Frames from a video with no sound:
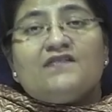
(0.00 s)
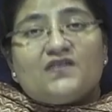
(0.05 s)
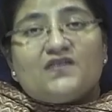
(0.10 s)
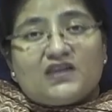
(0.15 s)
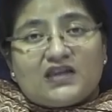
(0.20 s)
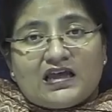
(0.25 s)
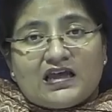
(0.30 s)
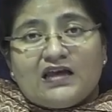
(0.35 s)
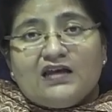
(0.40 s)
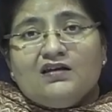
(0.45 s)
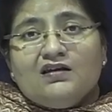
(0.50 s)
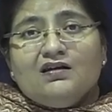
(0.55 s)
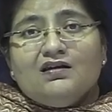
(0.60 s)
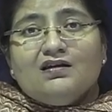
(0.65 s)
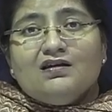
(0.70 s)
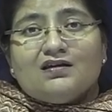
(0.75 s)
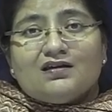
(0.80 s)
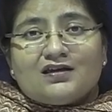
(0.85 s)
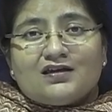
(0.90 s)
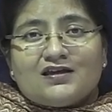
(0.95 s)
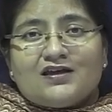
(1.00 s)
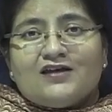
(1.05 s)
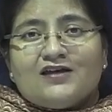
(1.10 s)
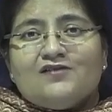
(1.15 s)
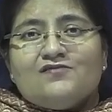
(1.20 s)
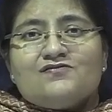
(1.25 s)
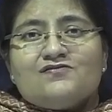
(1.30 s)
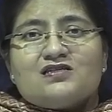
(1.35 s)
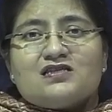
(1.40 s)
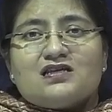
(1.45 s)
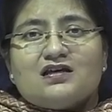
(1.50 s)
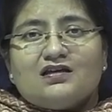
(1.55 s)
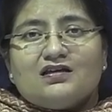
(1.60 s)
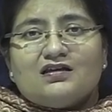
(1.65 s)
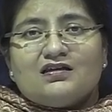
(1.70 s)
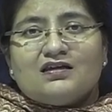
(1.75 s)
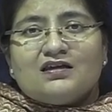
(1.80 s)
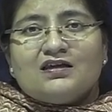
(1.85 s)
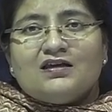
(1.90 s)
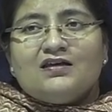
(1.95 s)
then gives
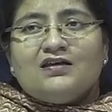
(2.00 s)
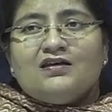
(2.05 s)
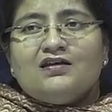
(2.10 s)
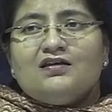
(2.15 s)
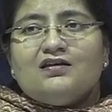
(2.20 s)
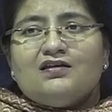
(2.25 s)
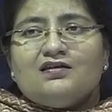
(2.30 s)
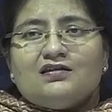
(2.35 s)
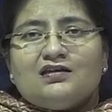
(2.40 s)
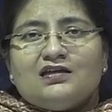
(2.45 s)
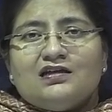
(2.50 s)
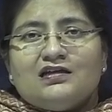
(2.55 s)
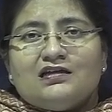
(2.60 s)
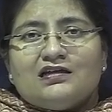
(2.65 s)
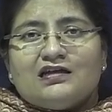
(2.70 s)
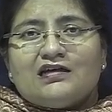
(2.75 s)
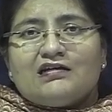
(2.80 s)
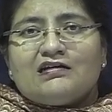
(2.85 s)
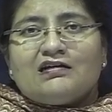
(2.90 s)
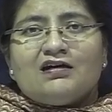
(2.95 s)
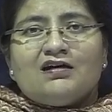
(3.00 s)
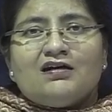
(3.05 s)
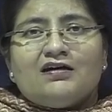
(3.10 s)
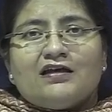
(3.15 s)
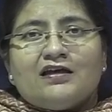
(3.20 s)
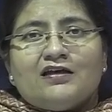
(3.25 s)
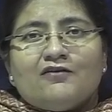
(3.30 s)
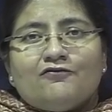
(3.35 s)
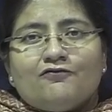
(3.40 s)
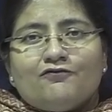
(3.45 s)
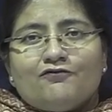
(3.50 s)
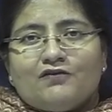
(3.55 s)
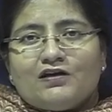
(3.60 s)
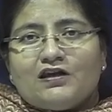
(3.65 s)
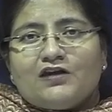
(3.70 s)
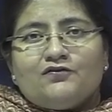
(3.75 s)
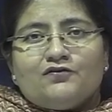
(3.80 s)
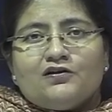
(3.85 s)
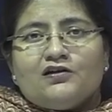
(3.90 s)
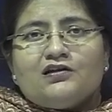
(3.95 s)
the data a
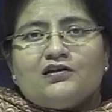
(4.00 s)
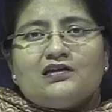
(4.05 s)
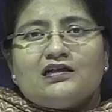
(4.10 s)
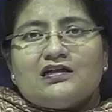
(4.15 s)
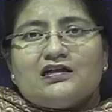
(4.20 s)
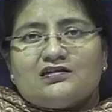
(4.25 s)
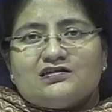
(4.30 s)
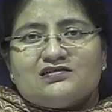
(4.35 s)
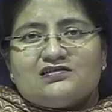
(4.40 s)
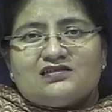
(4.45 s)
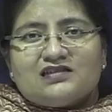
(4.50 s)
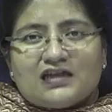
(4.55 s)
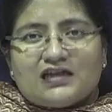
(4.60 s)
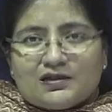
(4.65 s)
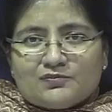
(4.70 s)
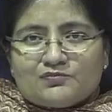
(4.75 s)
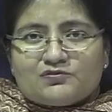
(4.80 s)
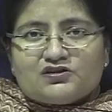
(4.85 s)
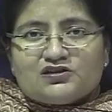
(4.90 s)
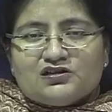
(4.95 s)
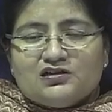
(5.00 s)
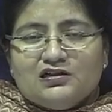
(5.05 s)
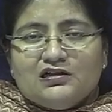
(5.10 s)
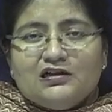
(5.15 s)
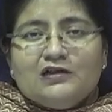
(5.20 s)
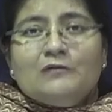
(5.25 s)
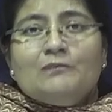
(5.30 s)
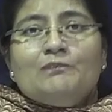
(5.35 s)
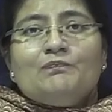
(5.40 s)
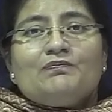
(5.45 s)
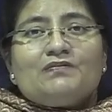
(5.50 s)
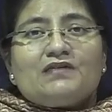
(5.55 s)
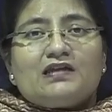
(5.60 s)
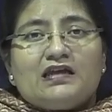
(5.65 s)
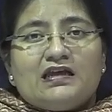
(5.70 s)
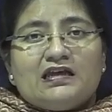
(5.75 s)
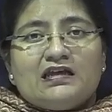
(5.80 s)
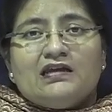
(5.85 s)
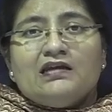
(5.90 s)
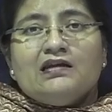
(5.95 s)
flavor that is captured
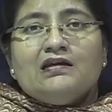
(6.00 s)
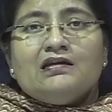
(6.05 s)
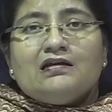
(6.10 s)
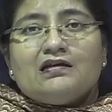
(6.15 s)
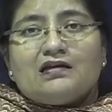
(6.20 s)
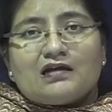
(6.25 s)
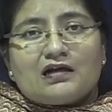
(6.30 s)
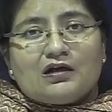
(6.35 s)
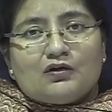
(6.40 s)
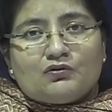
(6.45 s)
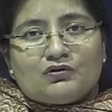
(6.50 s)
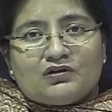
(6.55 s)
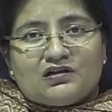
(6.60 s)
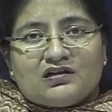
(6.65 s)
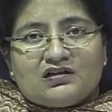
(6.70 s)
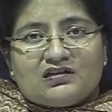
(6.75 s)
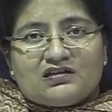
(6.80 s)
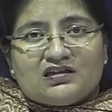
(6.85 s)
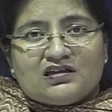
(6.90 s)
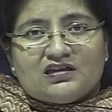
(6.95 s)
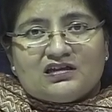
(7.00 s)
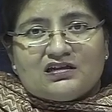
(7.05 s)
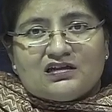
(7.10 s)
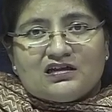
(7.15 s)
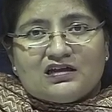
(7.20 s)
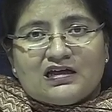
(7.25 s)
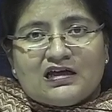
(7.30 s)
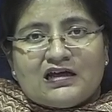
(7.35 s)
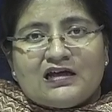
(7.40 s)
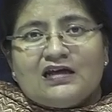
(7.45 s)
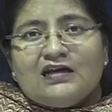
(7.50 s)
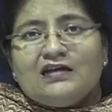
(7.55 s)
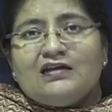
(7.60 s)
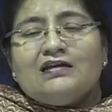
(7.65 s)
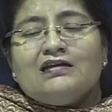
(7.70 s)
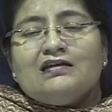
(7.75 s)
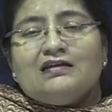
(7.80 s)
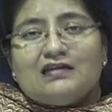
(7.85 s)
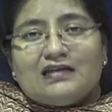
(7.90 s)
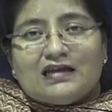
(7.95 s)
in grounded theory. And
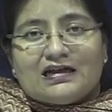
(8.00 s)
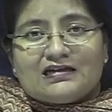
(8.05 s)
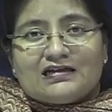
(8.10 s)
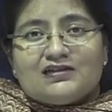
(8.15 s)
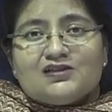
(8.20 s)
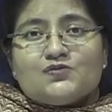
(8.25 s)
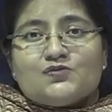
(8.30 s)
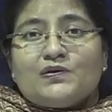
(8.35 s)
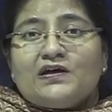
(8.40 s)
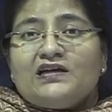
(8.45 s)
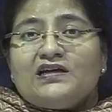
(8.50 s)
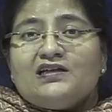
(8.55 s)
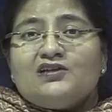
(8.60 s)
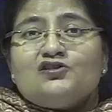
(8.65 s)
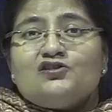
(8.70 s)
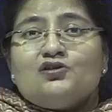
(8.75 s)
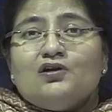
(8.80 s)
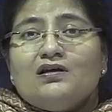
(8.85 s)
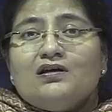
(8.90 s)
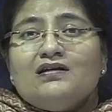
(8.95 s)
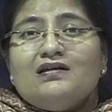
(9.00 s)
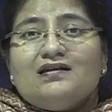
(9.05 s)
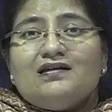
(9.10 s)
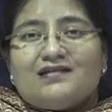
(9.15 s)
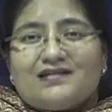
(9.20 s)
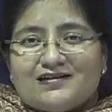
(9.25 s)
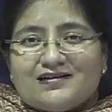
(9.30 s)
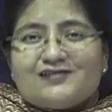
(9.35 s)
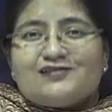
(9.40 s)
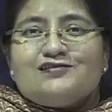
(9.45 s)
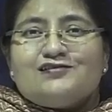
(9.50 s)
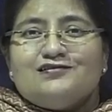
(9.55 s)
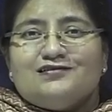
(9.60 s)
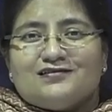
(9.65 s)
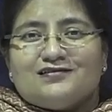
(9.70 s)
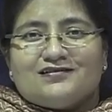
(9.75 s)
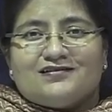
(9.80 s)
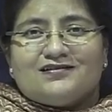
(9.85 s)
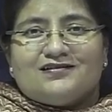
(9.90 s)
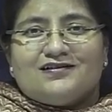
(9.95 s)
that is why it's all
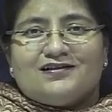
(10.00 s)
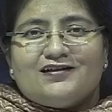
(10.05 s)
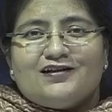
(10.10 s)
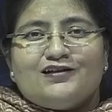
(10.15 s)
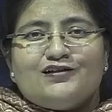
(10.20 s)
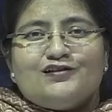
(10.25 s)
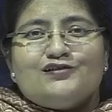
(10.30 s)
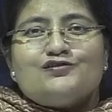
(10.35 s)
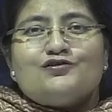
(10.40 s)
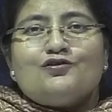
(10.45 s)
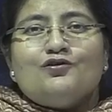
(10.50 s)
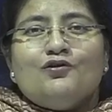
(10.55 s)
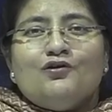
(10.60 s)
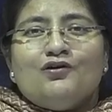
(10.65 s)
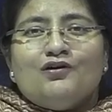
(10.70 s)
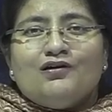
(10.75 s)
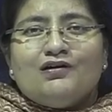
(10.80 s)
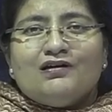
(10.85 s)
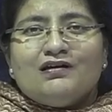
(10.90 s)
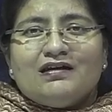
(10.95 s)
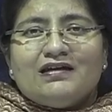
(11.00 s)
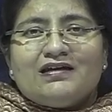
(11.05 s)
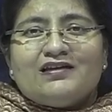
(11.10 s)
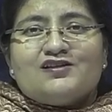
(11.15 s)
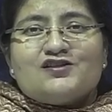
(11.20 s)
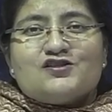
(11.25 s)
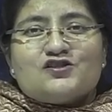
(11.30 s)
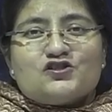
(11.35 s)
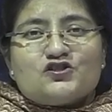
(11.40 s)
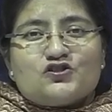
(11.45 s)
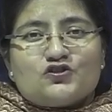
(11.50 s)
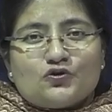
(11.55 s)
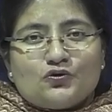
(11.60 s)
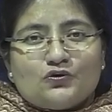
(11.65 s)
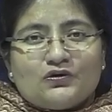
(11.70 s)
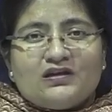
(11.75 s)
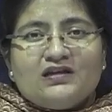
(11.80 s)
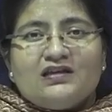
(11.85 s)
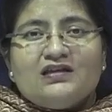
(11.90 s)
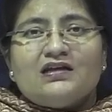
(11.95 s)
narration. It is all a
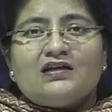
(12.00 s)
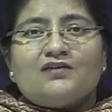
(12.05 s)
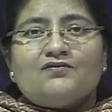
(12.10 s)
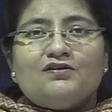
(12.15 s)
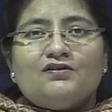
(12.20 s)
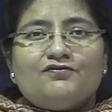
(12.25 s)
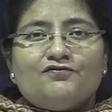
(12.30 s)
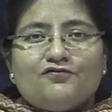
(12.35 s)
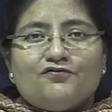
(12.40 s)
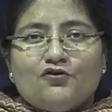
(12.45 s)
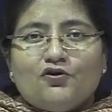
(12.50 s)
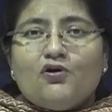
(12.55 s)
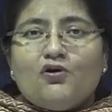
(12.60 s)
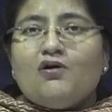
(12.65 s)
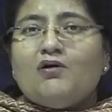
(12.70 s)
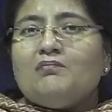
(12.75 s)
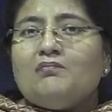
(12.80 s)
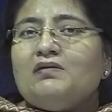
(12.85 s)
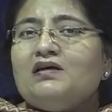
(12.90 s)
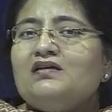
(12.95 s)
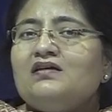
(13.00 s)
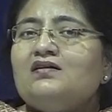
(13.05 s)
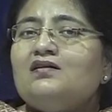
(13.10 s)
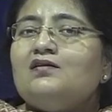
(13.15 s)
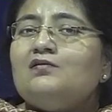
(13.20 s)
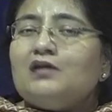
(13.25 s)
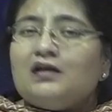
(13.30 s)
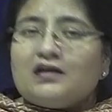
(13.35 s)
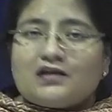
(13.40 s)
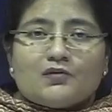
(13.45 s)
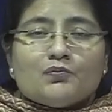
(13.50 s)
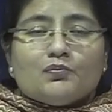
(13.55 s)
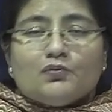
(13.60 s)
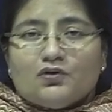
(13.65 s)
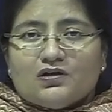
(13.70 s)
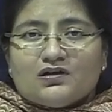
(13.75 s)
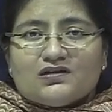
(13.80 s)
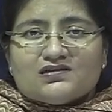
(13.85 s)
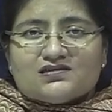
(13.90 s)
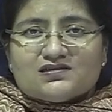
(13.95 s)
story that we form. A
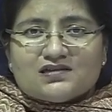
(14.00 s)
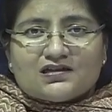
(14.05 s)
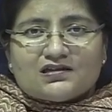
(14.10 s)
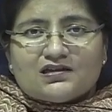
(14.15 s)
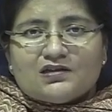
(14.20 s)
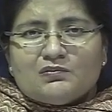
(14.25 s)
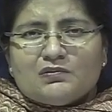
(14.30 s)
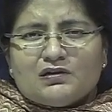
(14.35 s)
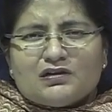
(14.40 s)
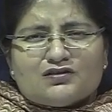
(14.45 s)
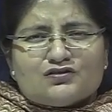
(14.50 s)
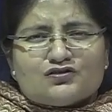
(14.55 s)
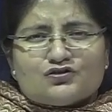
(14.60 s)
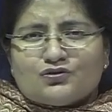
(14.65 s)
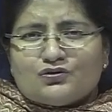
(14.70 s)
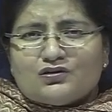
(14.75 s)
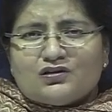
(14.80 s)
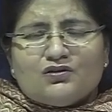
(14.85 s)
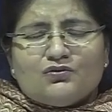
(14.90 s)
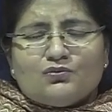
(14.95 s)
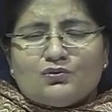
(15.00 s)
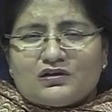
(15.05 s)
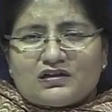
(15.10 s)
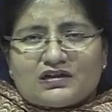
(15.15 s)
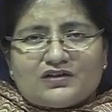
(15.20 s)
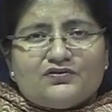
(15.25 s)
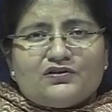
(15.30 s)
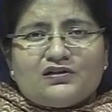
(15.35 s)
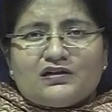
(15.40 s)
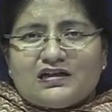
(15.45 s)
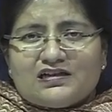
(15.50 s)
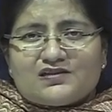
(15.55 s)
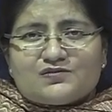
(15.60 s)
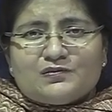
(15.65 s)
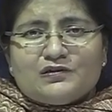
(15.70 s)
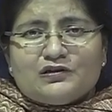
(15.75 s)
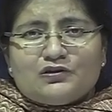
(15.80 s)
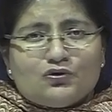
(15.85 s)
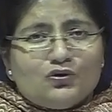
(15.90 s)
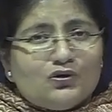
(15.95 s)
report is nothing but a story of whatever has
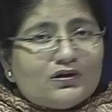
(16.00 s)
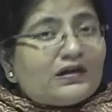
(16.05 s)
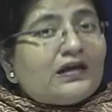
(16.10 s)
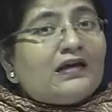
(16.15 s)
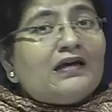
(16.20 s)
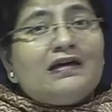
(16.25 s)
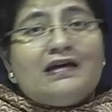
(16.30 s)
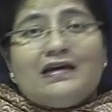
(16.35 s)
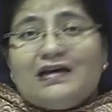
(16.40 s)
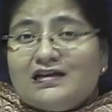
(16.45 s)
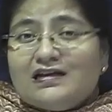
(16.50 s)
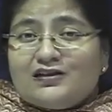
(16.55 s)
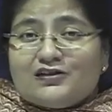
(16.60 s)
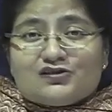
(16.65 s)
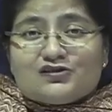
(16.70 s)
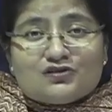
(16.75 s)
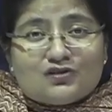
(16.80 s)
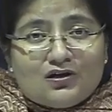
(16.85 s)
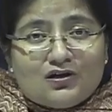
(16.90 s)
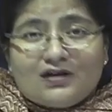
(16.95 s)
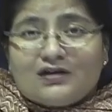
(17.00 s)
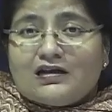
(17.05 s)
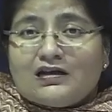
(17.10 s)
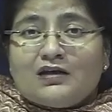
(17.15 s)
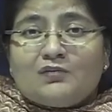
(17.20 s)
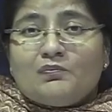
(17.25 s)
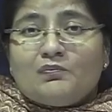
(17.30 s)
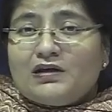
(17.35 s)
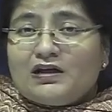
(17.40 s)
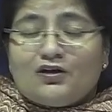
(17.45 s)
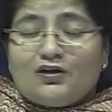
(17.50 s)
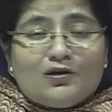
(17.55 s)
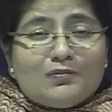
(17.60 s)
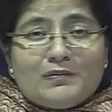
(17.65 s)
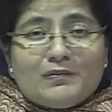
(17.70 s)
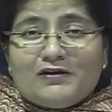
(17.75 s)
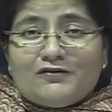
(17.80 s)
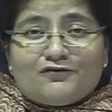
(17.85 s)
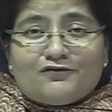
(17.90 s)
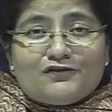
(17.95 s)
been told. It may not be
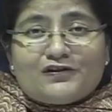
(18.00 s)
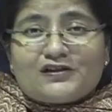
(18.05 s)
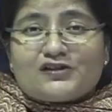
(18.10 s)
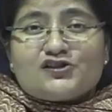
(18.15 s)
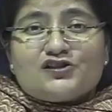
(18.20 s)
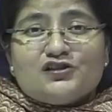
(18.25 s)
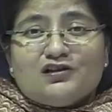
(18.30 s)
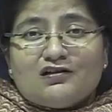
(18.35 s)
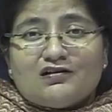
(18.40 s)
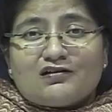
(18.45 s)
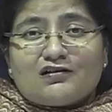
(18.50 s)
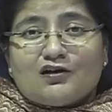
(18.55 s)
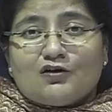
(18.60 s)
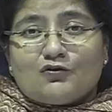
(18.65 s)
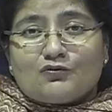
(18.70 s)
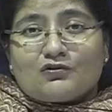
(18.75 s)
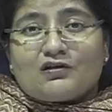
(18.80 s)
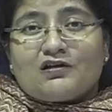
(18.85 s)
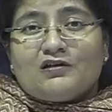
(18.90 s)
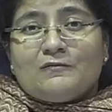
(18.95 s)
a fictional account,